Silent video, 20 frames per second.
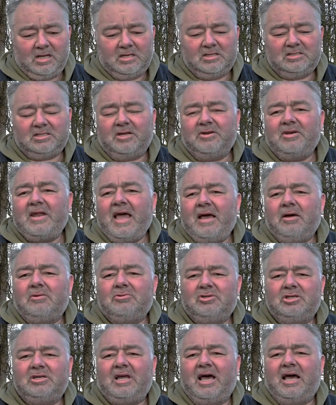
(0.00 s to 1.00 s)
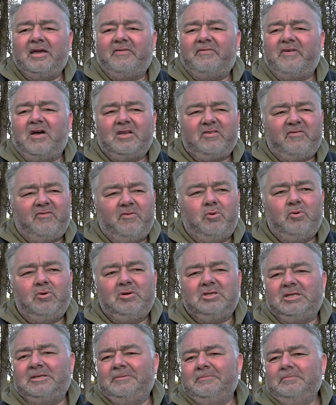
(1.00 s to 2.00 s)
So now today, fast
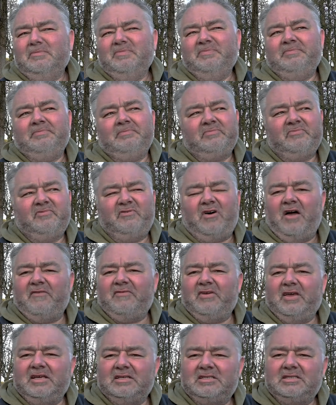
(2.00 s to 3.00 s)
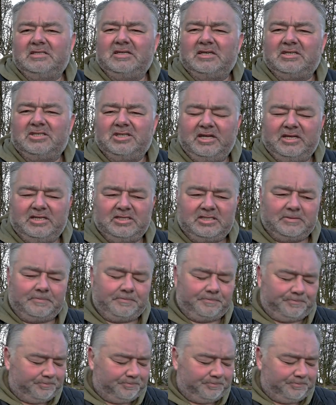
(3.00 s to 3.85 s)
forward 5 years, 6 years,